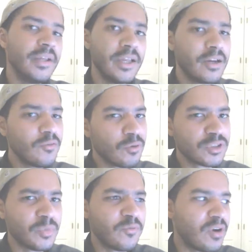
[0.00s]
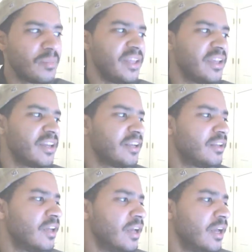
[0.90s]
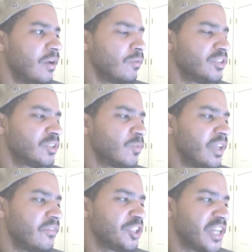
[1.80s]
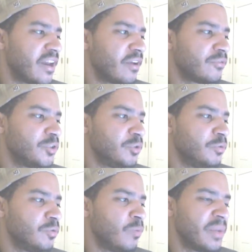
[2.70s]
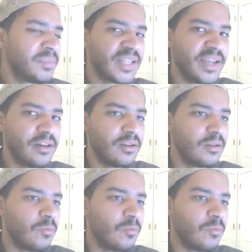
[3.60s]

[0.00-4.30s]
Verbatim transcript: And of course, before I begin, I just want to give a shout out to the website